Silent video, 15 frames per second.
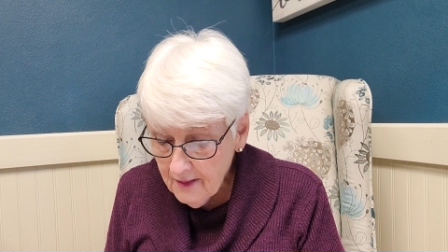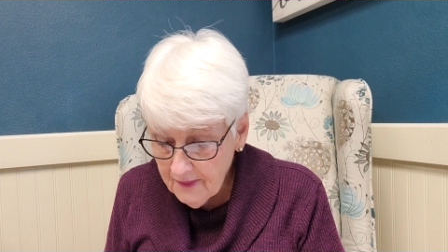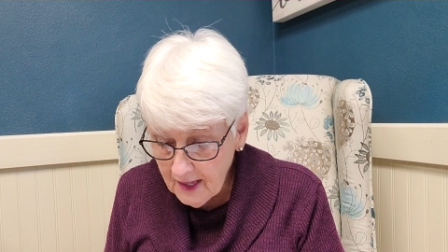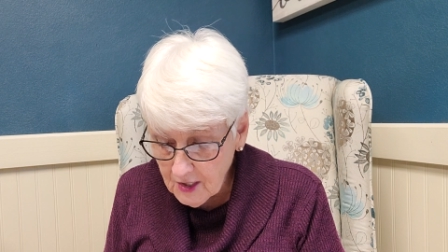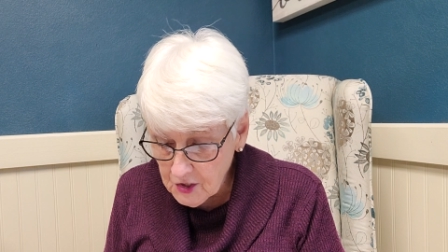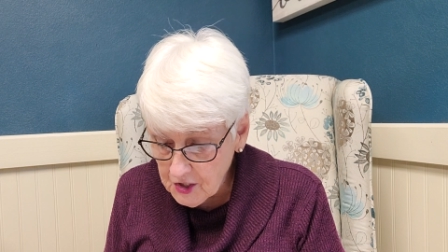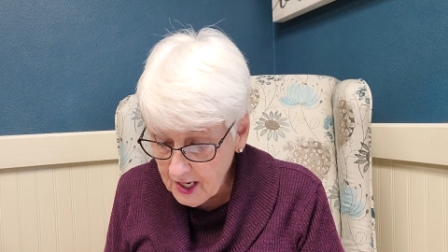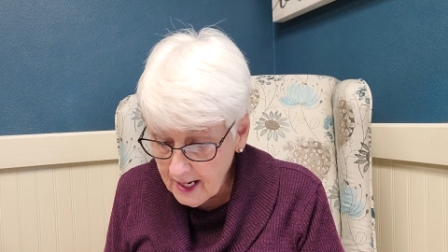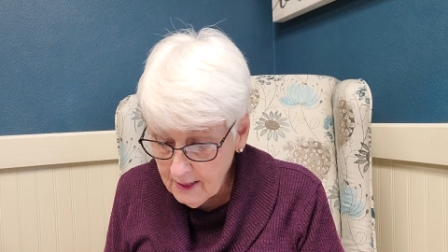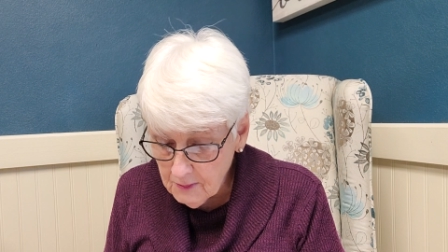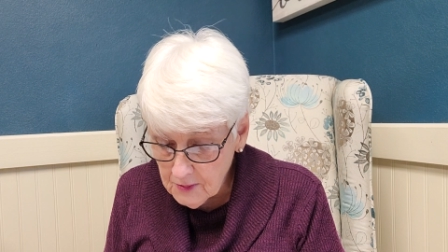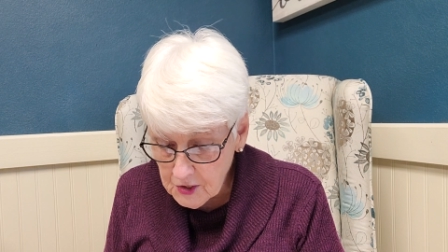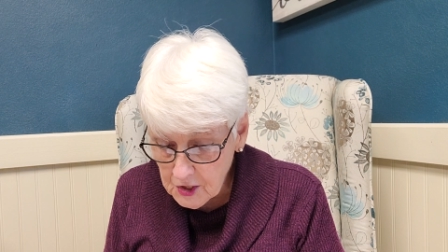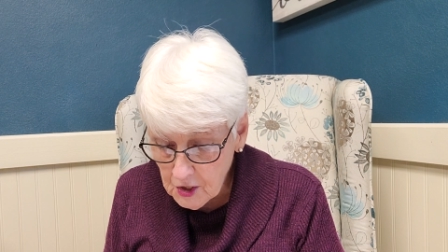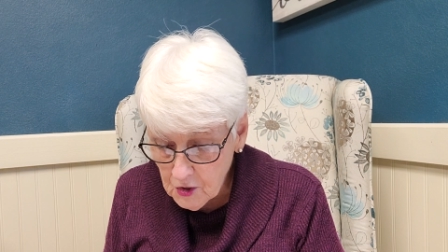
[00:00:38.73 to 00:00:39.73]
that
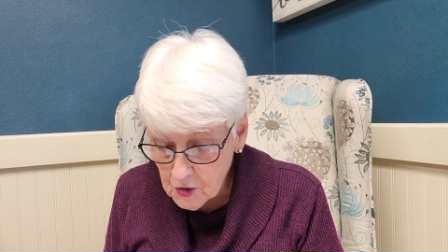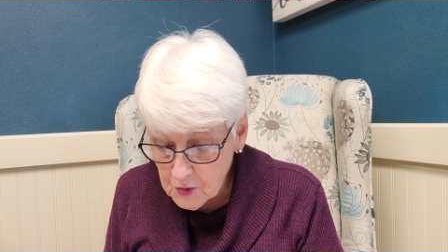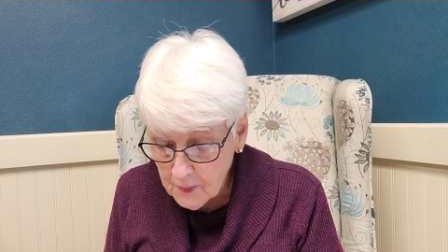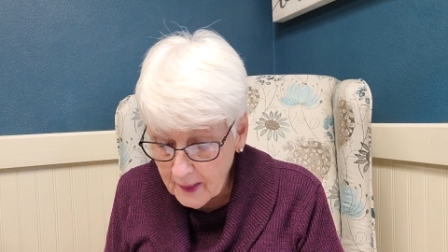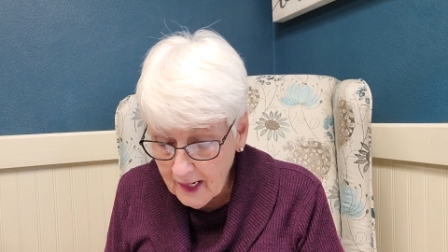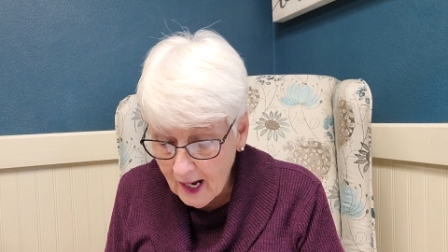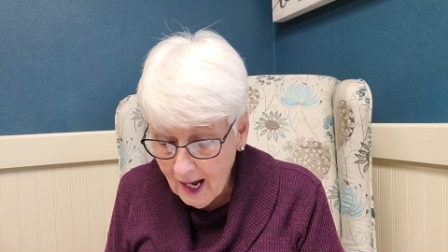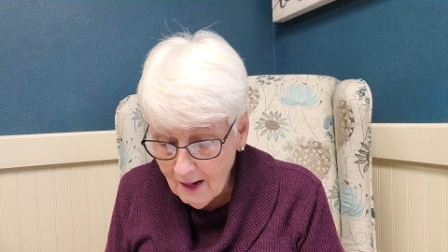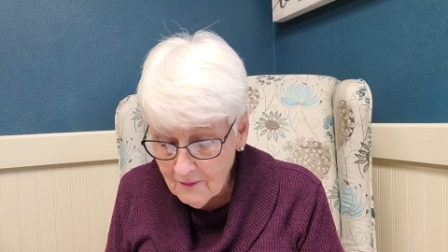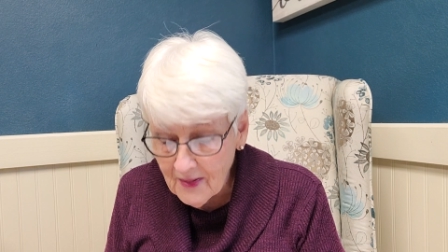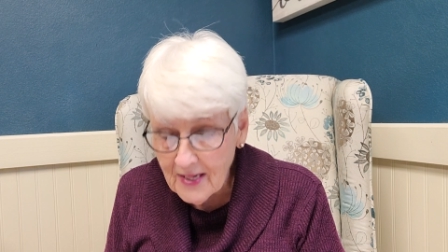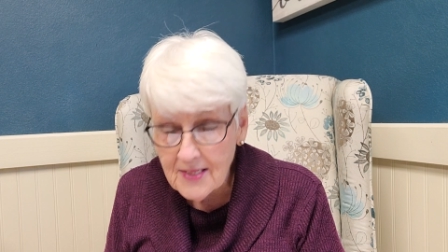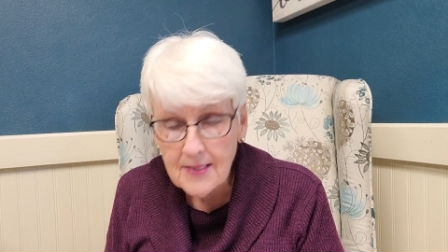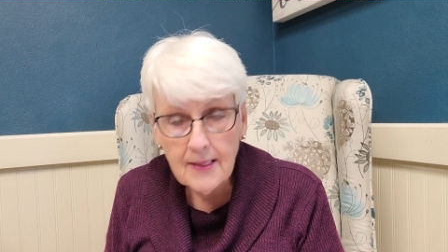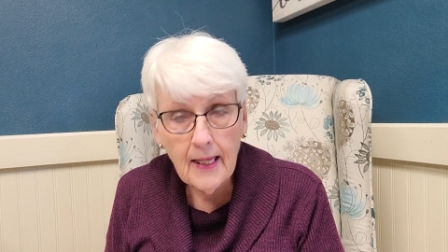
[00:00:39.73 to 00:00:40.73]
James used, but
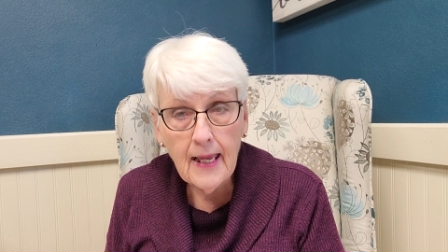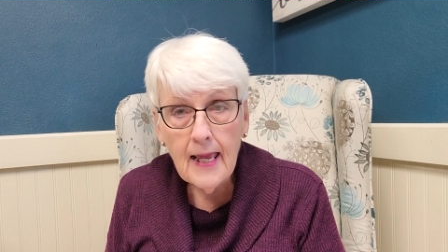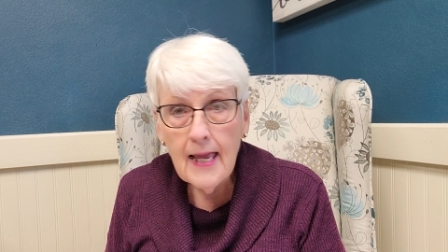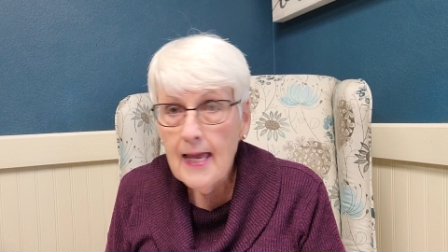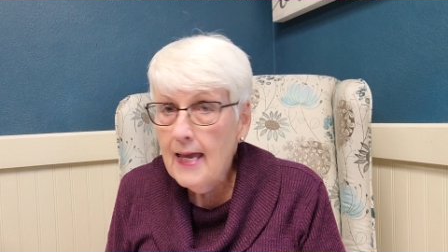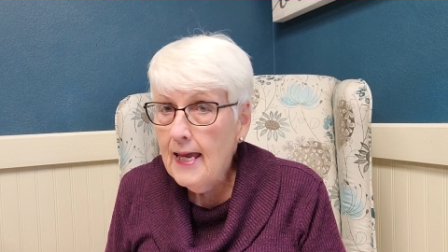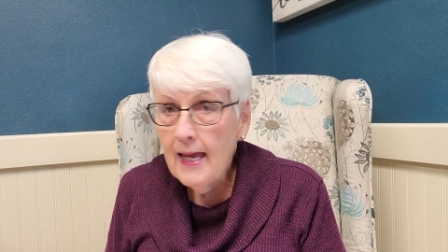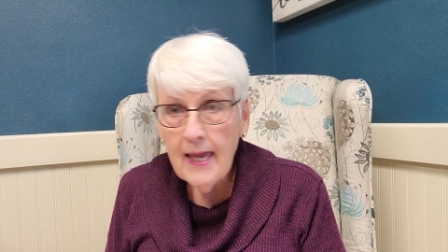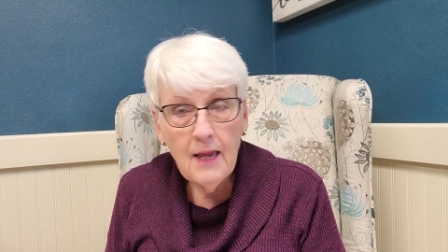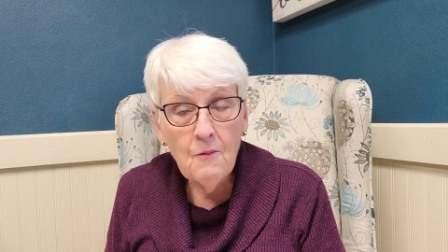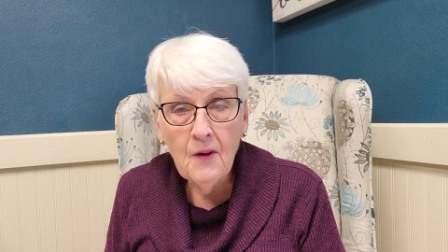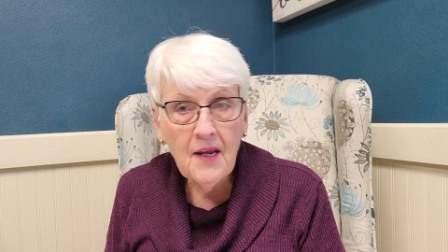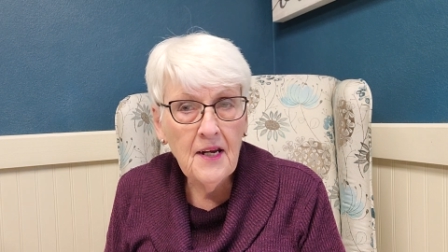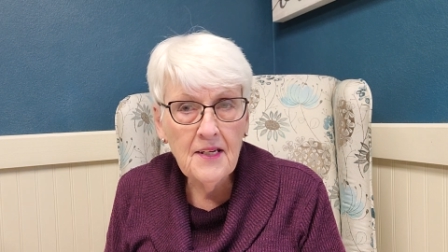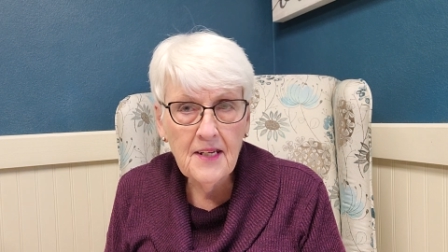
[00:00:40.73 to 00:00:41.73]
obviously he
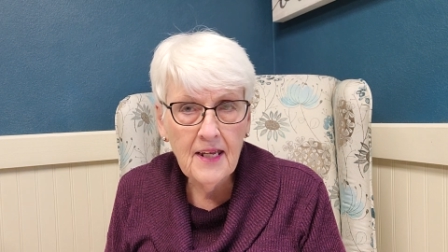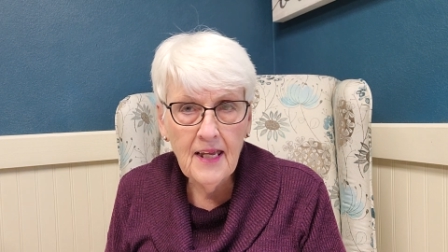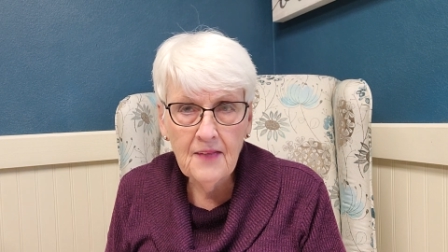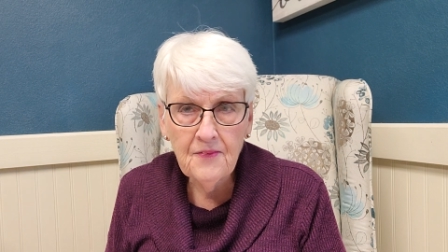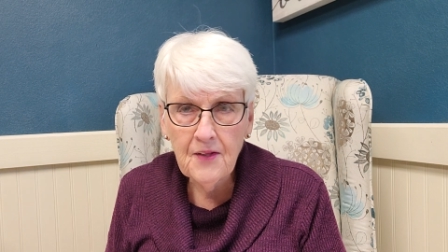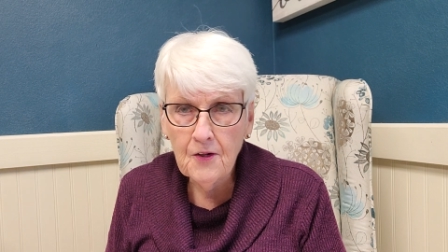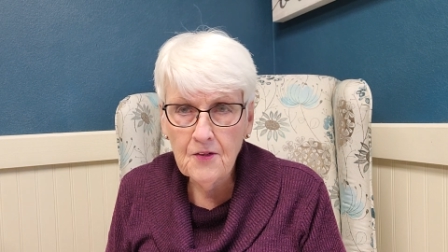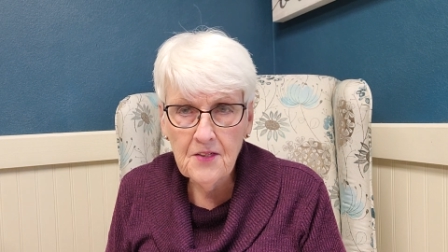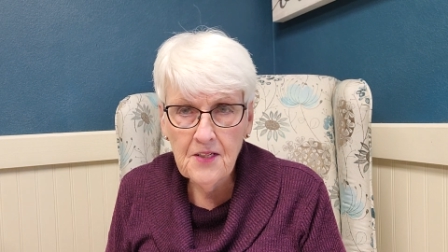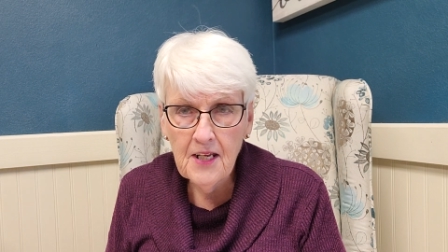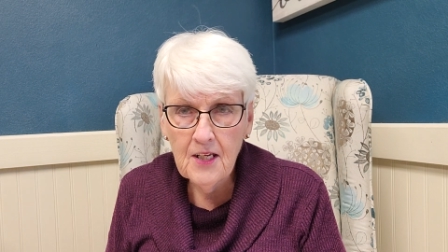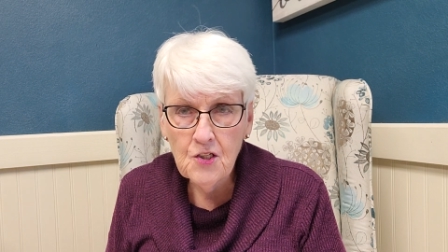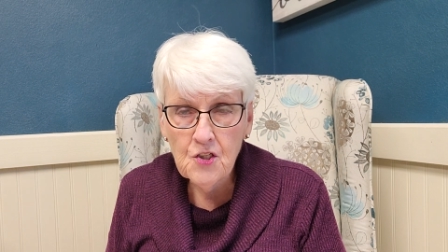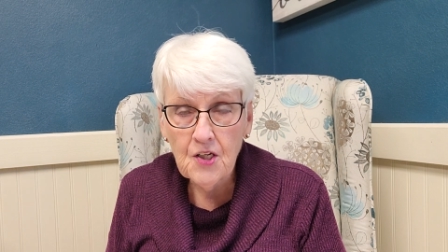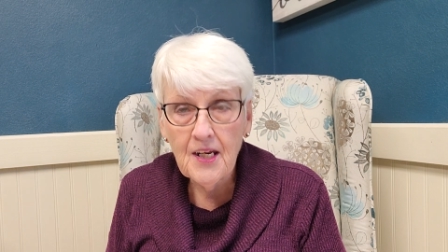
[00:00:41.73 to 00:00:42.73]
wanted to get their
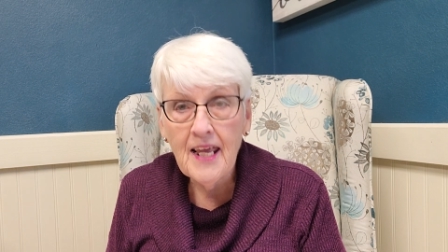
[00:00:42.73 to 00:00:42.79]
attention.